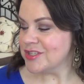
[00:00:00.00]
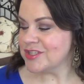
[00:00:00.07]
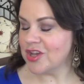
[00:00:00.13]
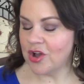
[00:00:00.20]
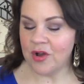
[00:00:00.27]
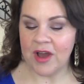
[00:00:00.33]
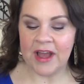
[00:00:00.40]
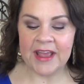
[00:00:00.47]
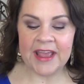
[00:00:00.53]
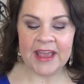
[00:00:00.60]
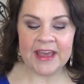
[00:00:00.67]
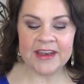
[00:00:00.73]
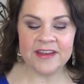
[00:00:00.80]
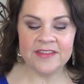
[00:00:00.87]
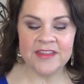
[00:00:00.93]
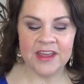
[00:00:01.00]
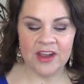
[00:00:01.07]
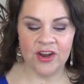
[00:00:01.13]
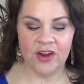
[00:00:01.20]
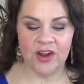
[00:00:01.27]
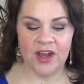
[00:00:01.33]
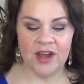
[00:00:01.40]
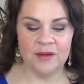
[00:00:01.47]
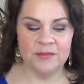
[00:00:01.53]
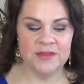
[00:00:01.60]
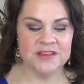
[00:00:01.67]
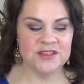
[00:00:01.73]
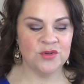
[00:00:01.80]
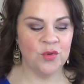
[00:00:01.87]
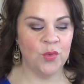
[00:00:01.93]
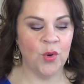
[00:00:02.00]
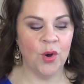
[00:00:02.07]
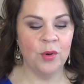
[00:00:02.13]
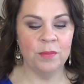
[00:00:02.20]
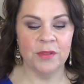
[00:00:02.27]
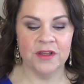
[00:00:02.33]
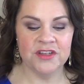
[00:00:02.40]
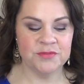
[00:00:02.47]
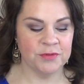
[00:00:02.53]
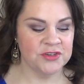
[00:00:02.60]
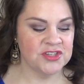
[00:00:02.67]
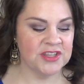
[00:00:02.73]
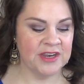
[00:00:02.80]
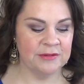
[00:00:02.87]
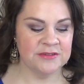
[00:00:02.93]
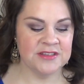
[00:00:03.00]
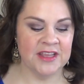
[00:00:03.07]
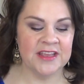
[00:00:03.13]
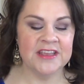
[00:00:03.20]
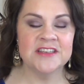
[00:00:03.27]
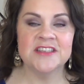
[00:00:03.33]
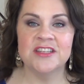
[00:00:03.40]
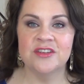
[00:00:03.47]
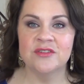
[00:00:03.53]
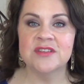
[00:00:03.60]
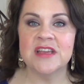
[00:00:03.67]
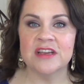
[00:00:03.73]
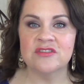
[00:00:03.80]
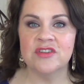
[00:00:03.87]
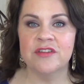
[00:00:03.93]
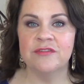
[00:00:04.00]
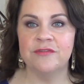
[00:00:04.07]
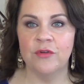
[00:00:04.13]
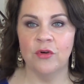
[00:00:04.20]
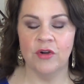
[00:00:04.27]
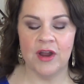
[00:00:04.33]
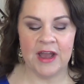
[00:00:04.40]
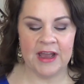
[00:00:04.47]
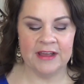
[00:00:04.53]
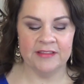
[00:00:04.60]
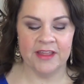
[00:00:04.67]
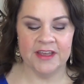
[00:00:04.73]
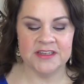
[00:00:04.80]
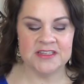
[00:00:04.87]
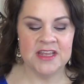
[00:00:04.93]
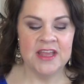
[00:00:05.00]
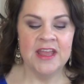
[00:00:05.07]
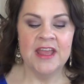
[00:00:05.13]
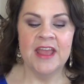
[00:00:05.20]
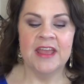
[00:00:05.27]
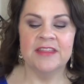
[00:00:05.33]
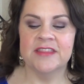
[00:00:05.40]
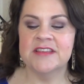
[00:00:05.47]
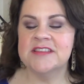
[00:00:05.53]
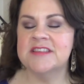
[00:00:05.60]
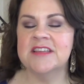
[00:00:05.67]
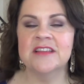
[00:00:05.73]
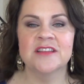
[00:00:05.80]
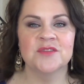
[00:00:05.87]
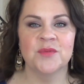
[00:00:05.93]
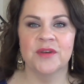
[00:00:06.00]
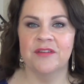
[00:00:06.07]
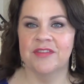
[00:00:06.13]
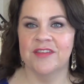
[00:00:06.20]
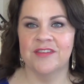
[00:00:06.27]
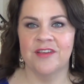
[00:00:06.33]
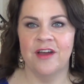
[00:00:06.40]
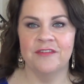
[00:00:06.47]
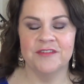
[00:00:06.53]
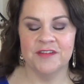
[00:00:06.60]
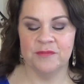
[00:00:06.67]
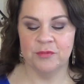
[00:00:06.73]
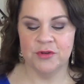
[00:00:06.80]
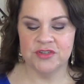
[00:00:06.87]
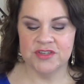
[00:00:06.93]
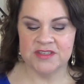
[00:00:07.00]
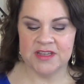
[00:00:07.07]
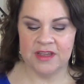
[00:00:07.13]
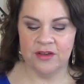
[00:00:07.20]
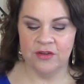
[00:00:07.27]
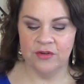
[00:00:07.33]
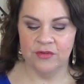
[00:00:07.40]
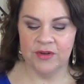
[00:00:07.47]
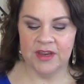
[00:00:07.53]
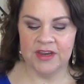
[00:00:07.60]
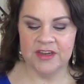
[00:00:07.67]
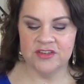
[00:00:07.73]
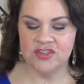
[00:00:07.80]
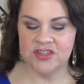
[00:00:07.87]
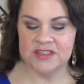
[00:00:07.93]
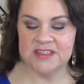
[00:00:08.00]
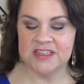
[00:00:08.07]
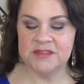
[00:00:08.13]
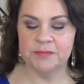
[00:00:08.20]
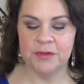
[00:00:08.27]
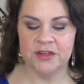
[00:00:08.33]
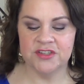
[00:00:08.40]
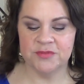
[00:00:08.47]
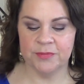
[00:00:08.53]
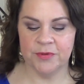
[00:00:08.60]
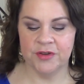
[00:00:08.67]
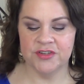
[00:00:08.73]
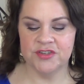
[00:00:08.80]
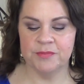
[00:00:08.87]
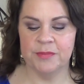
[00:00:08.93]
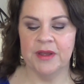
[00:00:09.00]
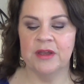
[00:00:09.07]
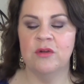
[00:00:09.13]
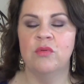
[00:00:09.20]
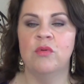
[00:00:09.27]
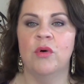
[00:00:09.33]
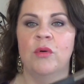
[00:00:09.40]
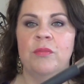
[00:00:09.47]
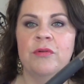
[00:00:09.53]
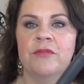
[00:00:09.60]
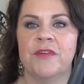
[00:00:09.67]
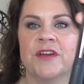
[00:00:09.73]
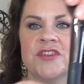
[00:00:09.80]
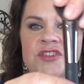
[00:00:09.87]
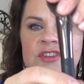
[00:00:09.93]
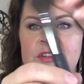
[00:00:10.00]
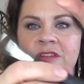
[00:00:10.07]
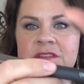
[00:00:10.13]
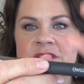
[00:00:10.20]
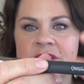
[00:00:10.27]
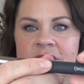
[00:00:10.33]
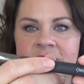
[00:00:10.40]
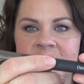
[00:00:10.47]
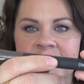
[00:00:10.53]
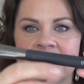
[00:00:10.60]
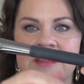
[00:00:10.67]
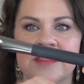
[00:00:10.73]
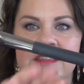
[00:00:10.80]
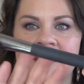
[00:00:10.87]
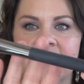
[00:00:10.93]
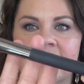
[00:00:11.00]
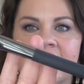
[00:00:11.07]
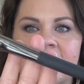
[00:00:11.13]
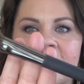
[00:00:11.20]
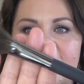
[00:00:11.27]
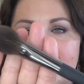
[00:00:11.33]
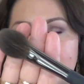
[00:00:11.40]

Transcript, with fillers: so I had in there um, this cool blush brush that I was liking to use actually for highlight. This still is one of the softest brushes I own, and it just says Blush Brush by Quo Professional, so it looks like this.